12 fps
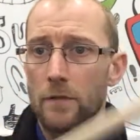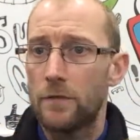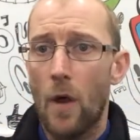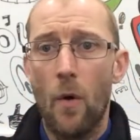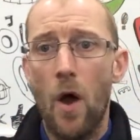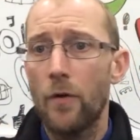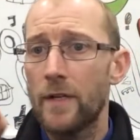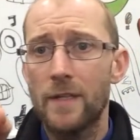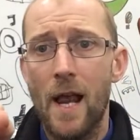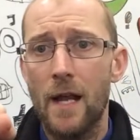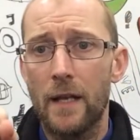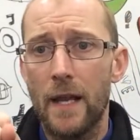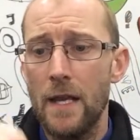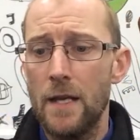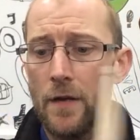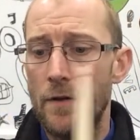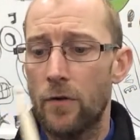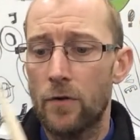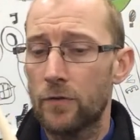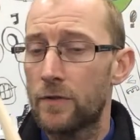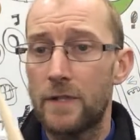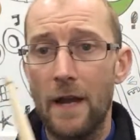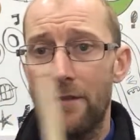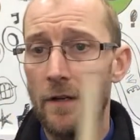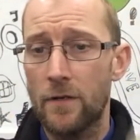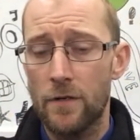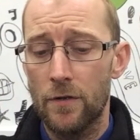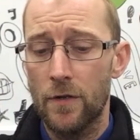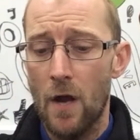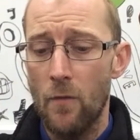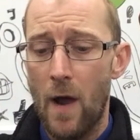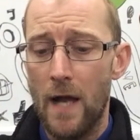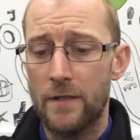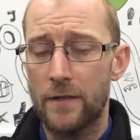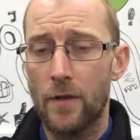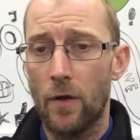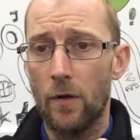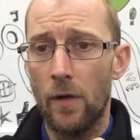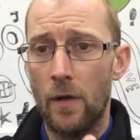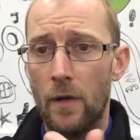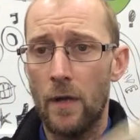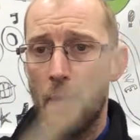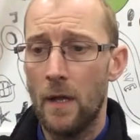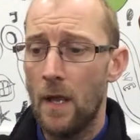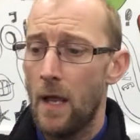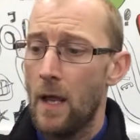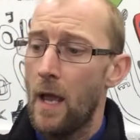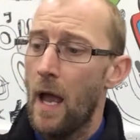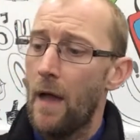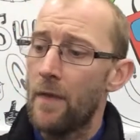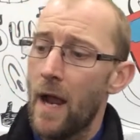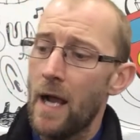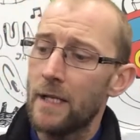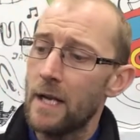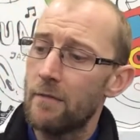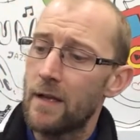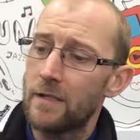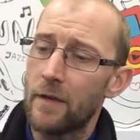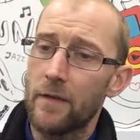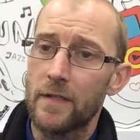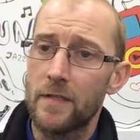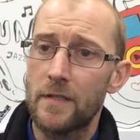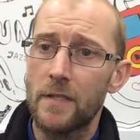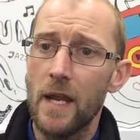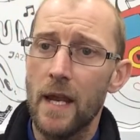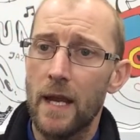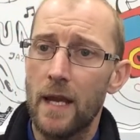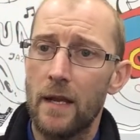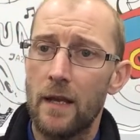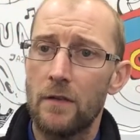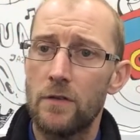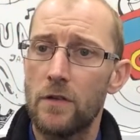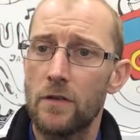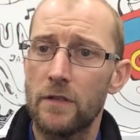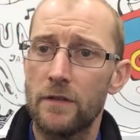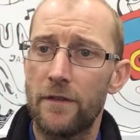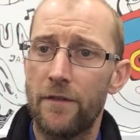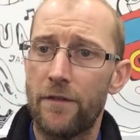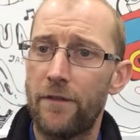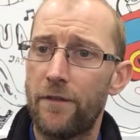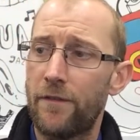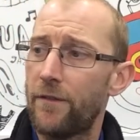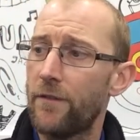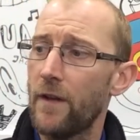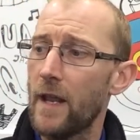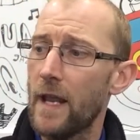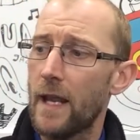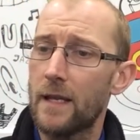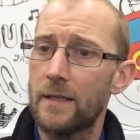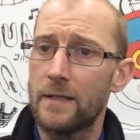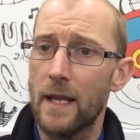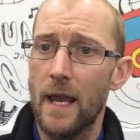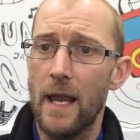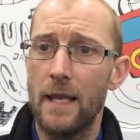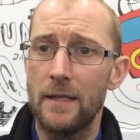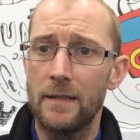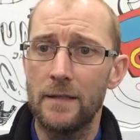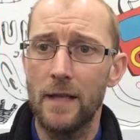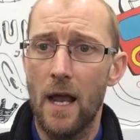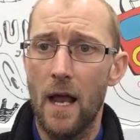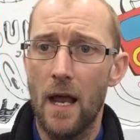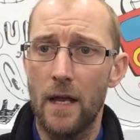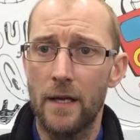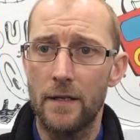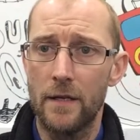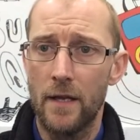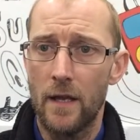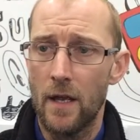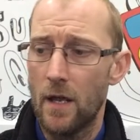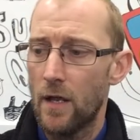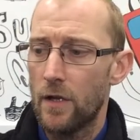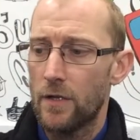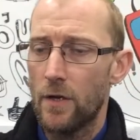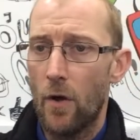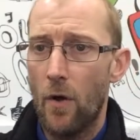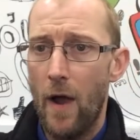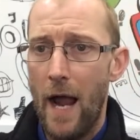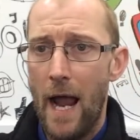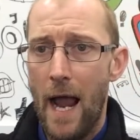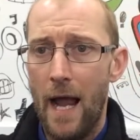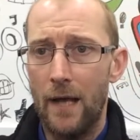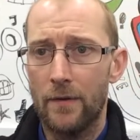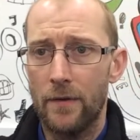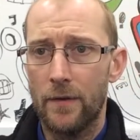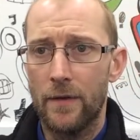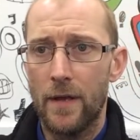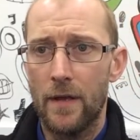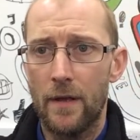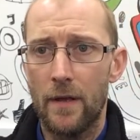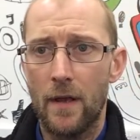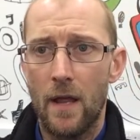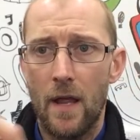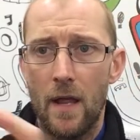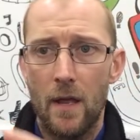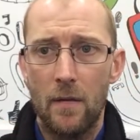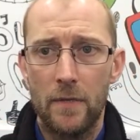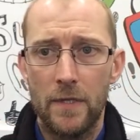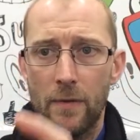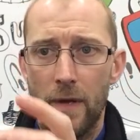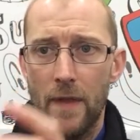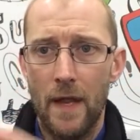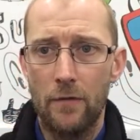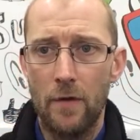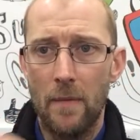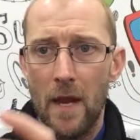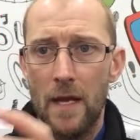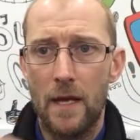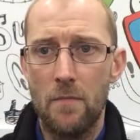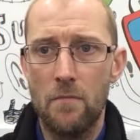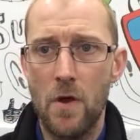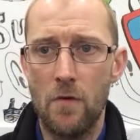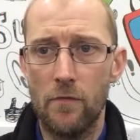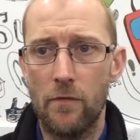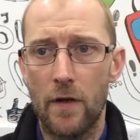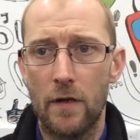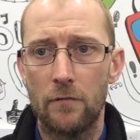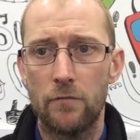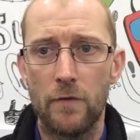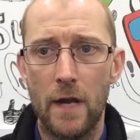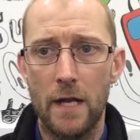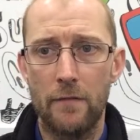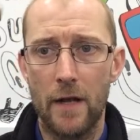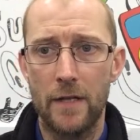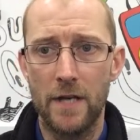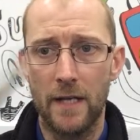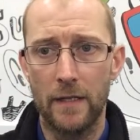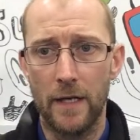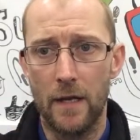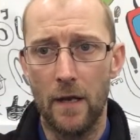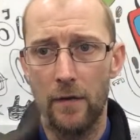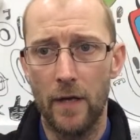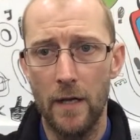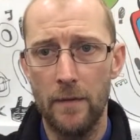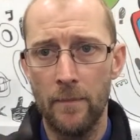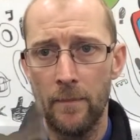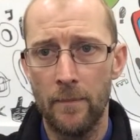Don't hold it tightly, your knuckles definitely shouldn't go white at all. And the idea is that the stick just flicks inside your hand between that grip. It can move really, really gently, okay?